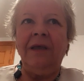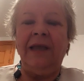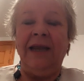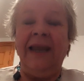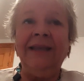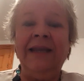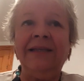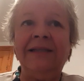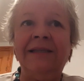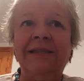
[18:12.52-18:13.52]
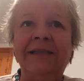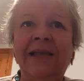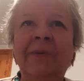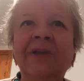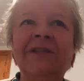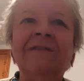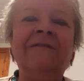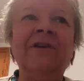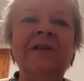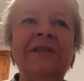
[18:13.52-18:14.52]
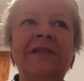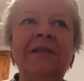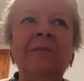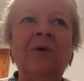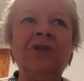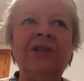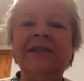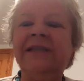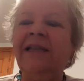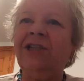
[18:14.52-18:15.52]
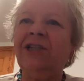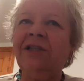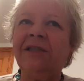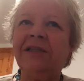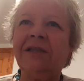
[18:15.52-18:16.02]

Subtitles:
late 90s, I went to the first emotional intelligence